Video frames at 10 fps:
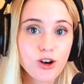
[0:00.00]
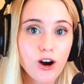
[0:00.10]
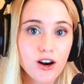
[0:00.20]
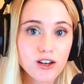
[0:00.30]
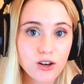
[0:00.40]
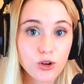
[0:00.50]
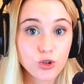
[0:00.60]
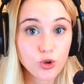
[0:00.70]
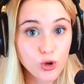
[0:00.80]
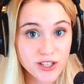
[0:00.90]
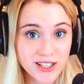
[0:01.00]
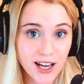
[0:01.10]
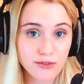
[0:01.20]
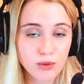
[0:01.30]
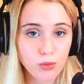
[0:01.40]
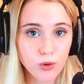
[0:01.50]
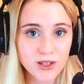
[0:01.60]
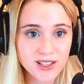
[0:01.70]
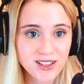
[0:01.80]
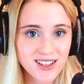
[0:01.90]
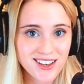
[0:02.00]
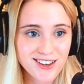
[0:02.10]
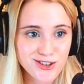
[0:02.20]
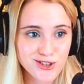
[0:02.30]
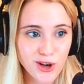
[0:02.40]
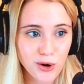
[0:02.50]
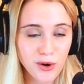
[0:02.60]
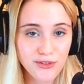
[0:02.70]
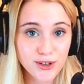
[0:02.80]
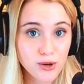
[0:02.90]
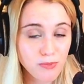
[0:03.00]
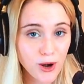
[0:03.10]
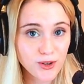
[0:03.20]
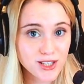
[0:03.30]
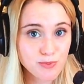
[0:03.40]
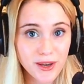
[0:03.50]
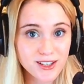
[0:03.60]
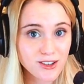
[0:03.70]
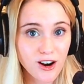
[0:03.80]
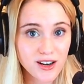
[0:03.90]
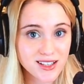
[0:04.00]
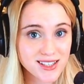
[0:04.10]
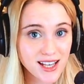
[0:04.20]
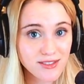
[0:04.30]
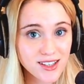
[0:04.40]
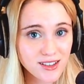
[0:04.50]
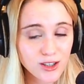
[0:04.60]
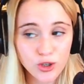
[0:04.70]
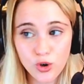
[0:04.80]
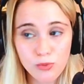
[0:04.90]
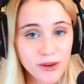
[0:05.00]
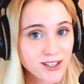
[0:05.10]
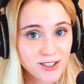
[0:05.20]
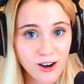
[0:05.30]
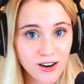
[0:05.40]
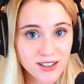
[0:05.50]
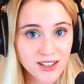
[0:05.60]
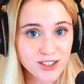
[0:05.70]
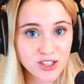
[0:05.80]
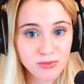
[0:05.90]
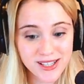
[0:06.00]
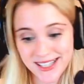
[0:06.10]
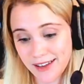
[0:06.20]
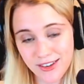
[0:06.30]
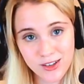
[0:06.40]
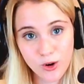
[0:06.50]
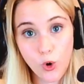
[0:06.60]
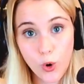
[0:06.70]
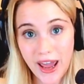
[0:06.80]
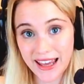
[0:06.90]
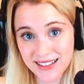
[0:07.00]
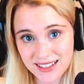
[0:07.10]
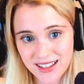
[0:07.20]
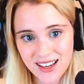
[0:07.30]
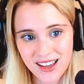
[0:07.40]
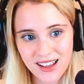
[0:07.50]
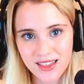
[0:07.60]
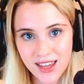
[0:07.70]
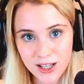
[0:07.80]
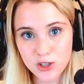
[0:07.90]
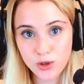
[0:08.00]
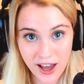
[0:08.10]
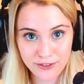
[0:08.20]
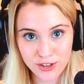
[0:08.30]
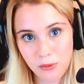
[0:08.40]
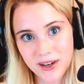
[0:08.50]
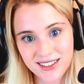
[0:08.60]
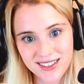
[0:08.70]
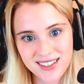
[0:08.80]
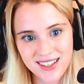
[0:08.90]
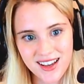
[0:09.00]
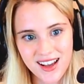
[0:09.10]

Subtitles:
card on your side of the board. So, if your opponent's biggest card is 7, your biggest card needs to be 7 or 8. Then you'll have Dominance.